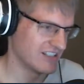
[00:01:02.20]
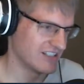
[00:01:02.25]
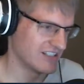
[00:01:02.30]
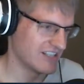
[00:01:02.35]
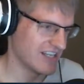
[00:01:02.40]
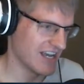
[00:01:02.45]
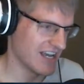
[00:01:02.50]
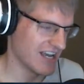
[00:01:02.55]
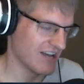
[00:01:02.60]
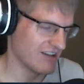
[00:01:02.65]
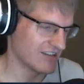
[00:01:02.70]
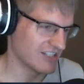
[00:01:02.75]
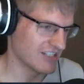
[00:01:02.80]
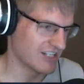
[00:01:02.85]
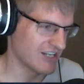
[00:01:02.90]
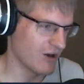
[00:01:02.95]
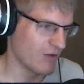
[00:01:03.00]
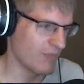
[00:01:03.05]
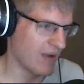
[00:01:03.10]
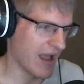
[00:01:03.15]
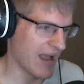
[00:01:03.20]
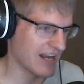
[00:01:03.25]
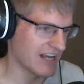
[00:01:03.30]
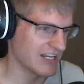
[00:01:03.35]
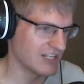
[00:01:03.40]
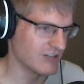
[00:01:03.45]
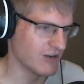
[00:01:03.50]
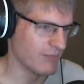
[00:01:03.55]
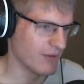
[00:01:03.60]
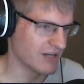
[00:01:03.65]
Yeah, I'll just go back and
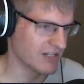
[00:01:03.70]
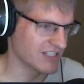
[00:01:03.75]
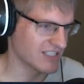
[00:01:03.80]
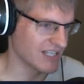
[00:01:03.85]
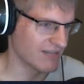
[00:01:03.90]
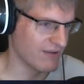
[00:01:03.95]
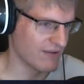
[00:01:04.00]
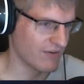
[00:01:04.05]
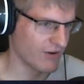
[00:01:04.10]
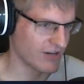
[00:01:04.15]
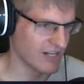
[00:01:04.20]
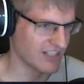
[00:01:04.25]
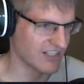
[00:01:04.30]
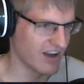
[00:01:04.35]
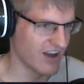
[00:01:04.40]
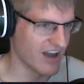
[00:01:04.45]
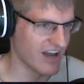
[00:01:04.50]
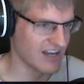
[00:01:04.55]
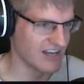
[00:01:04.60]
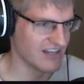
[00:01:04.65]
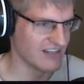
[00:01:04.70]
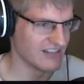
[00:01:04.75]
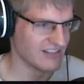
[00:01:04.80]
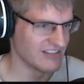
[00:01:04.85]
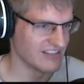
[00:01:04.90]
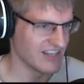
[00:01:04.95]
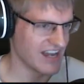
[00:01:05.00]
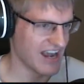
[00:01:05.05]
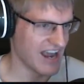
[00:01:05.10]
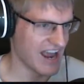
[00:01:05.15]
do a bunch of stuff I've already done.
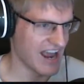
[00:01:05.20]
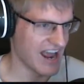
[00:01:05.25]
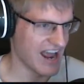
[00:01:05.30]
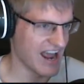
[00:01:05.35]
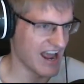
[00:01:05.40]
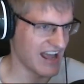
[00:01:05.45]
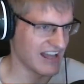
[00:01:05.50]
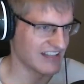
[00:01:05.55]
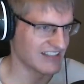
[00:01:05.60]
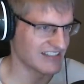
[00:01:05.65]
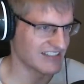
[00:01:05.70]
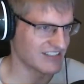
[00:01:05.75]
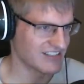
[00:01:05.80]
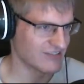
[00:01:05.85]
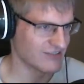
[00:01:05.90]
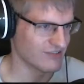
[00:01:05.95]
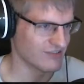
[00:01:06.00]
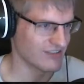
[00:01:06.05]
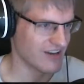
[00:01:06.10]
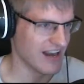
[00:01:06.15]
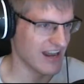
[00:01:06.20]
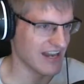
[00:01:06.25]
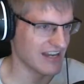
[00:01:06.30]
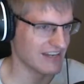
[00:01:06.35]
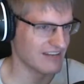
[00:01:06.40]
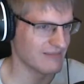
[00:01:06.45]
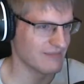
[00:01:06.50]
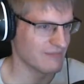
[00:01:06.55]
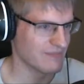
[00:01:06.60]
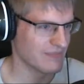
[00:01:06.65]
Yeah, great.
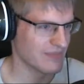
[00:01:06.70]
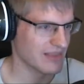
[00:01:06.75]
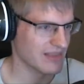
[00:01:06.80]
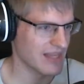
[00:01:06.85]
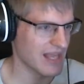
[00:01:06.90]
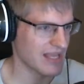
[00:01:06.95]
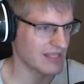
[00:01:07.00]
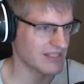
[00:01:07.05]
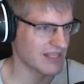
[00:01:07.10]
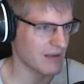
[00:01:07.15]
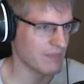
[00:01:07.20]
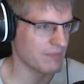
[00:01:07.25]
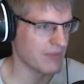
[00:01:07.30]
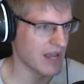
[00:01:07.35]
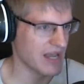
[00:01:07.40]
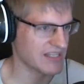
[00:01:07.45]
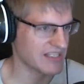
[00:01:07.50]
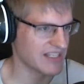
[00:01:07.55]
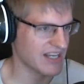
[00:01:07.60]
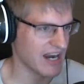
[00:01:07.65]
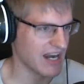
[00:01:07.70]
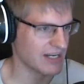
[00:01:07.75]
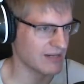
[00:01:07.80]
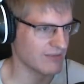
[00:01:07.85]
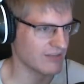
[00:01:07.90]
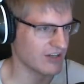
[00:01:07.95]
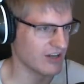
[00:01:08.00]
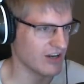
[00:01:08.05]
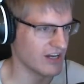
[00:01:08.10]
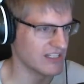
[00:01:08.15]
That's the best kind
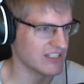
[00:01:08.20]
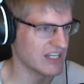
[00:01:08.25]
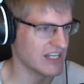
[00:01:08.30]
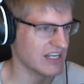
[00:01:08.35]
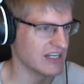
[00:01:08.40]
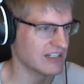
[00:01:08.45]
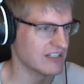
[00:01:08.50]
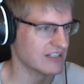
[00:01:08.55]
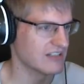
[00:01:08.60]
of content.